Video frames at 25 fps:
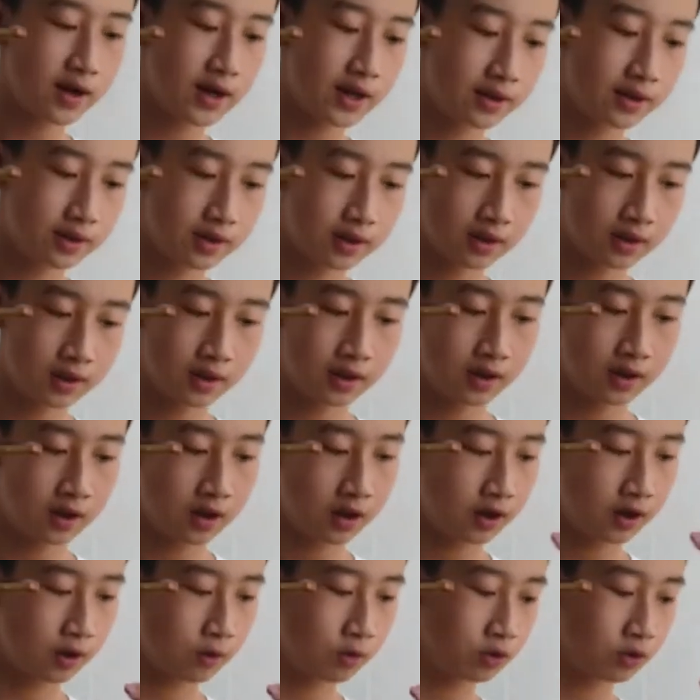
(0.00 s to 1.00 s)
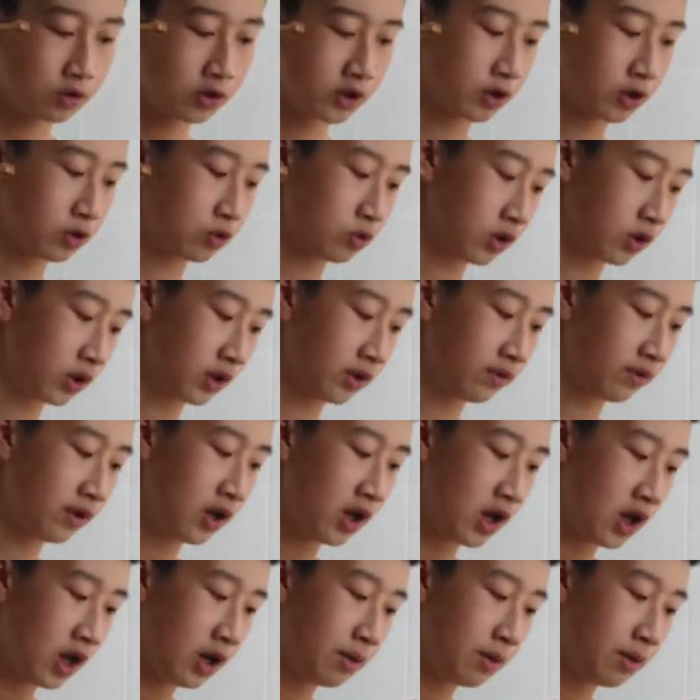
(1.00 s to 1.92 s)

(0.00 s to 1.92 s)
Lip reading: and then the air will just sort of